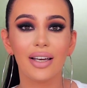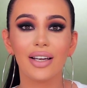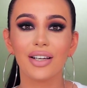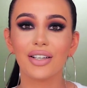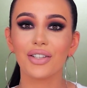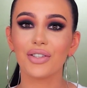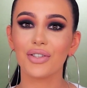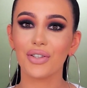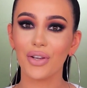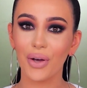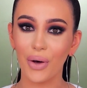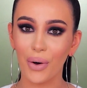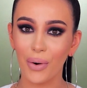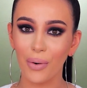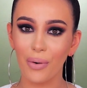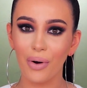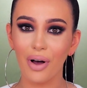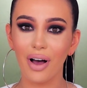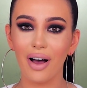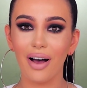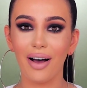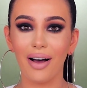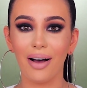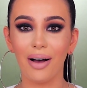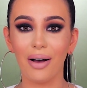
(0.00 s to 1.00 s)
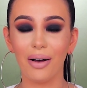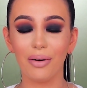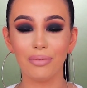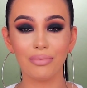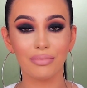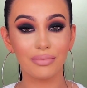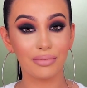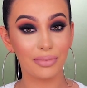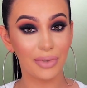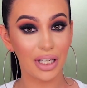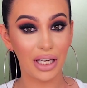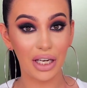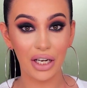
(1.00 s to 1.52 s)
So
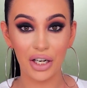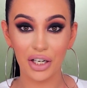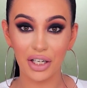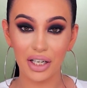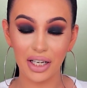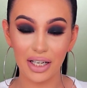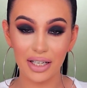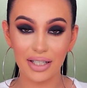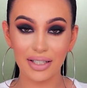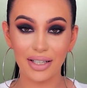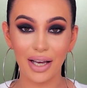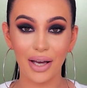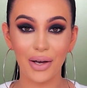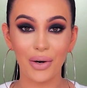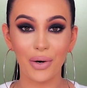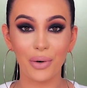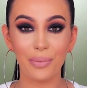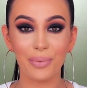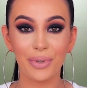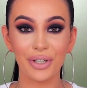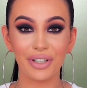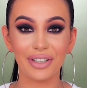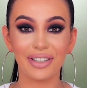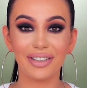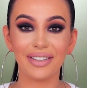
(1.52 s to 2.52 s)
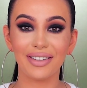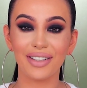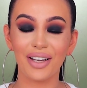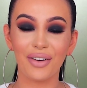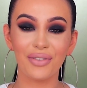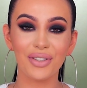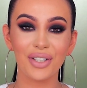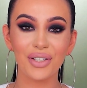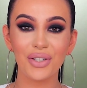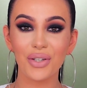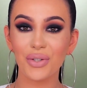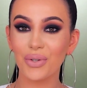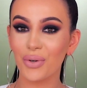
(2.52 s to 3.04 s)
here it is. I hope you're gonna love
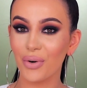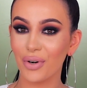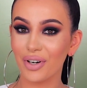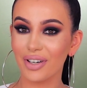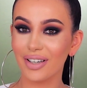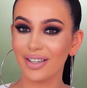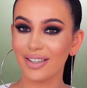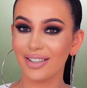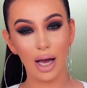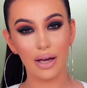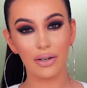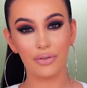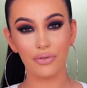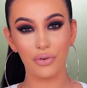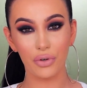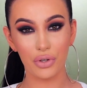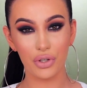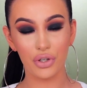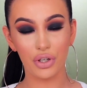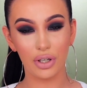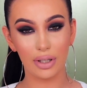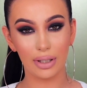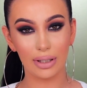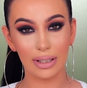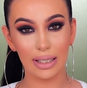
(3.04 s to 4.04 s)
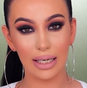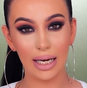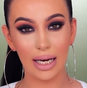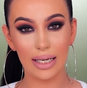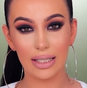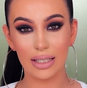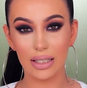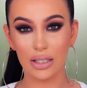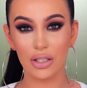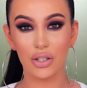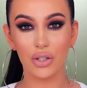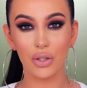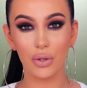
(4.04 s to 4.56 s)
the tutorial. Unfortunately, I
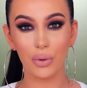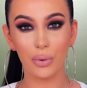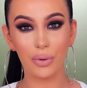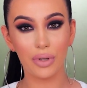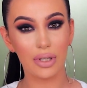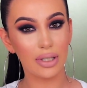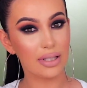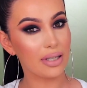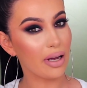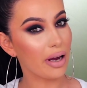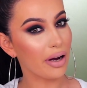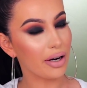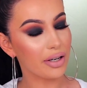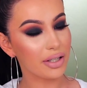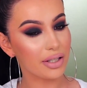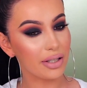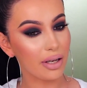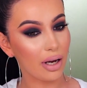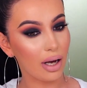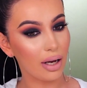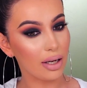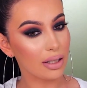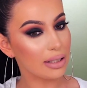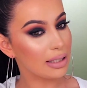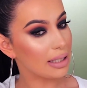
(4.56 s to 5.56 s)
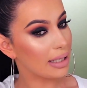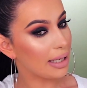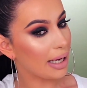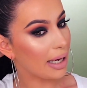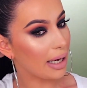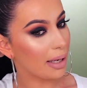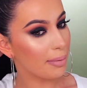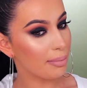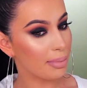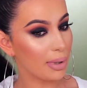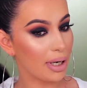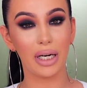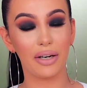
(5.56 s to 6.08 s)
didn't do this hairstyle
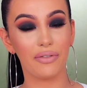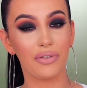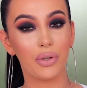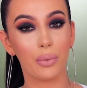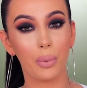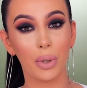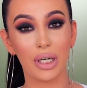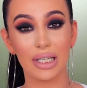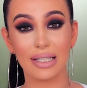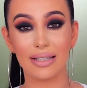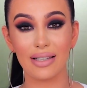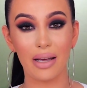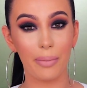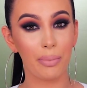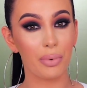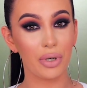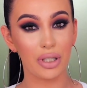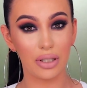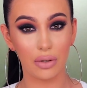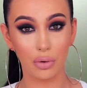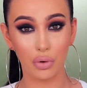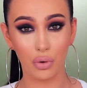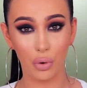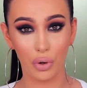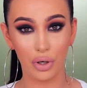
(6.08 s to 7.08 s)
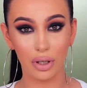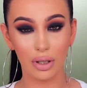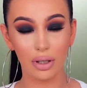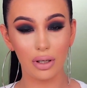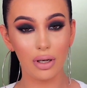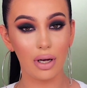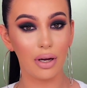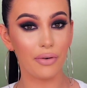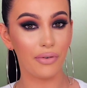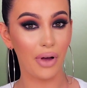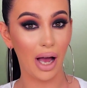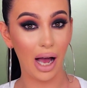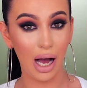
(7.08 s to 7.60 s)
today, but if you want a separate tutorial
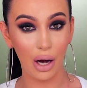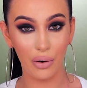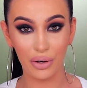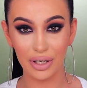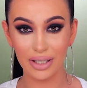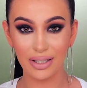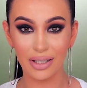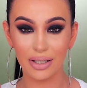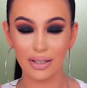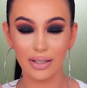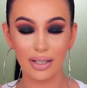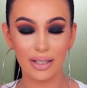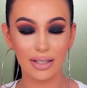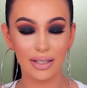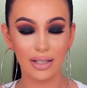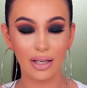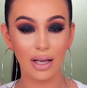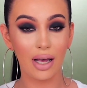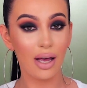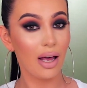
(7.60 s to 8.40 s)
of how I did this